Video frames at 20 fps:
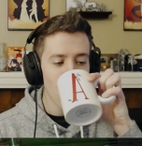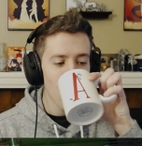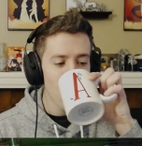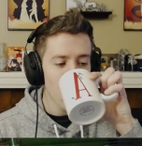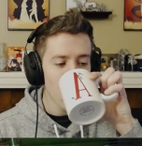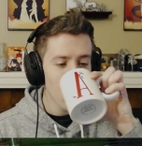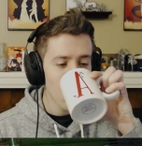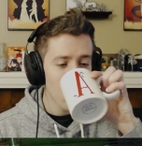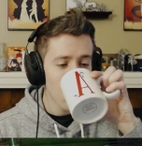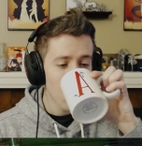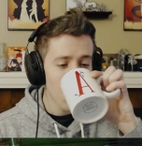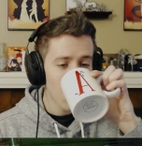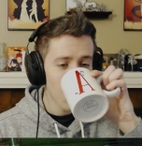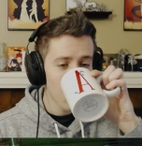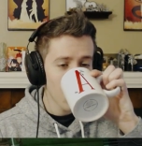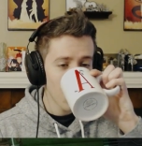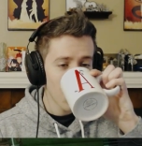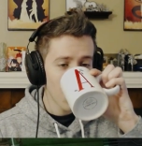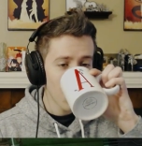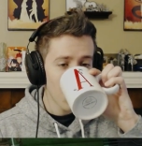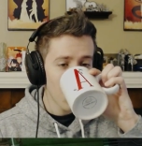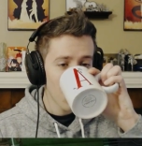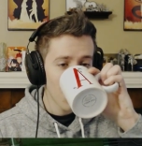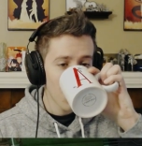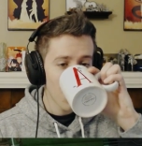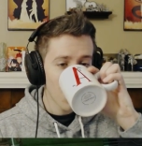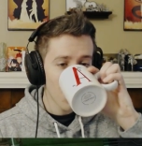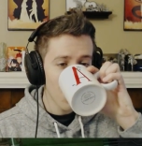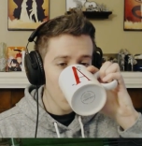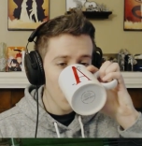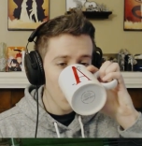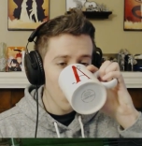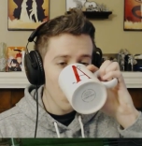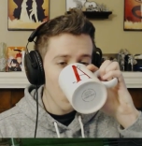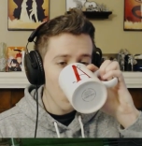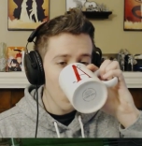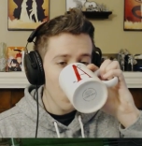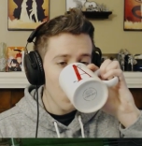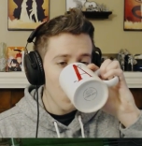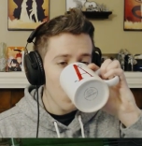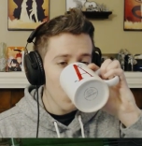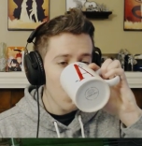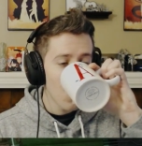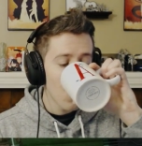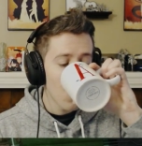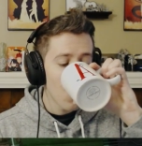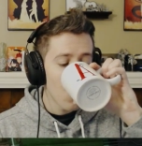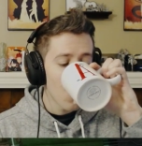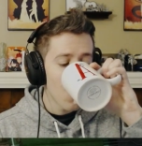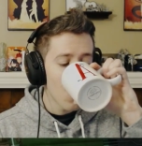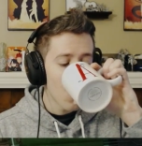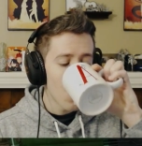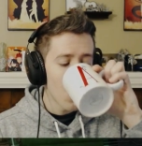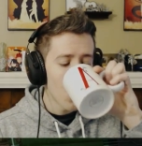[no speech]